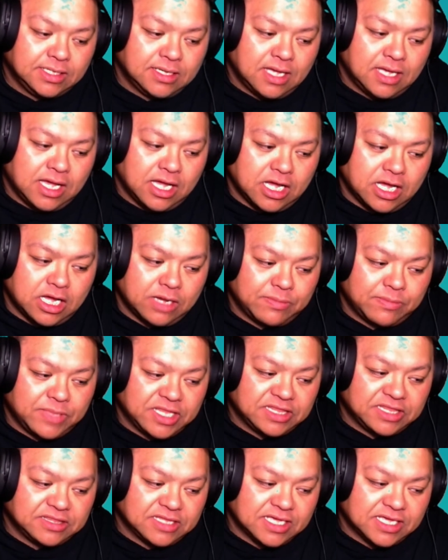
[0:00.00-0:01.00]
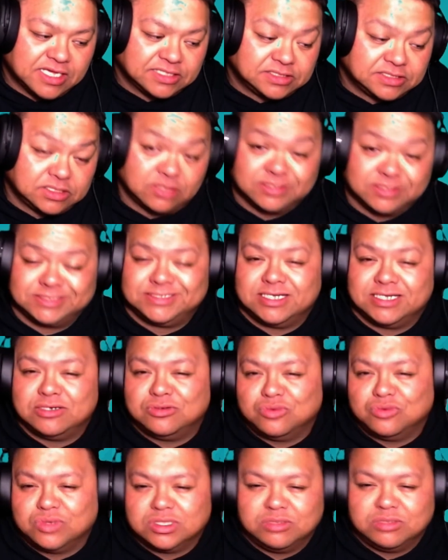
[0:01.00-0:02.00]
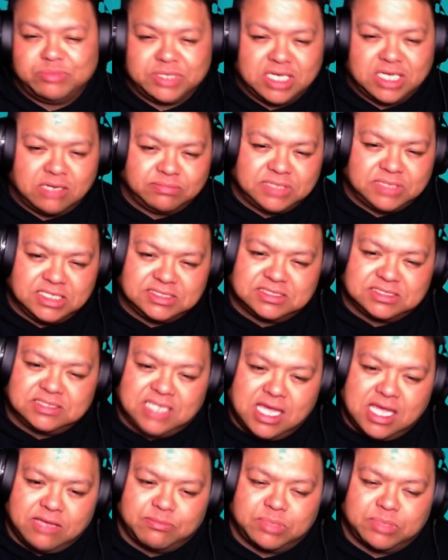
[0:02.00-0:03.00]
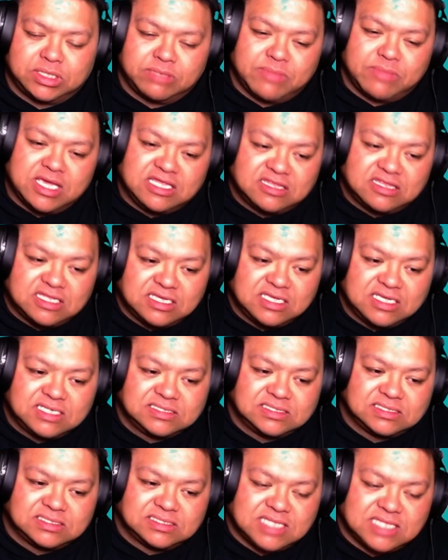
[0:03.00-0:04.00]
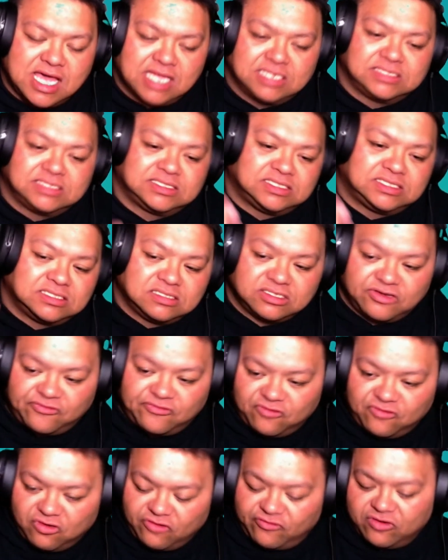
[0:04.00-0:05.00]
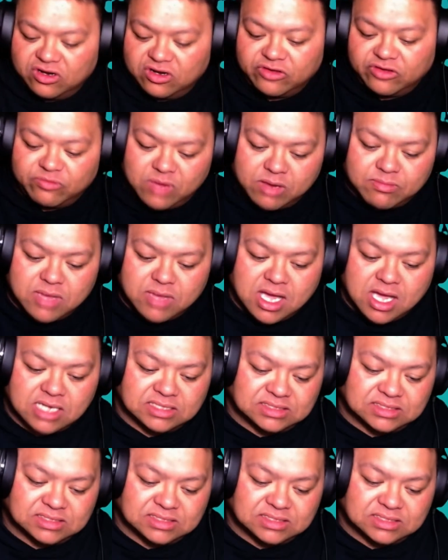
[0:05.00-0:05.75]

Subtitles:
And then so there's no real big updates in that, but the main thing is that it's still in the forefront of my mind.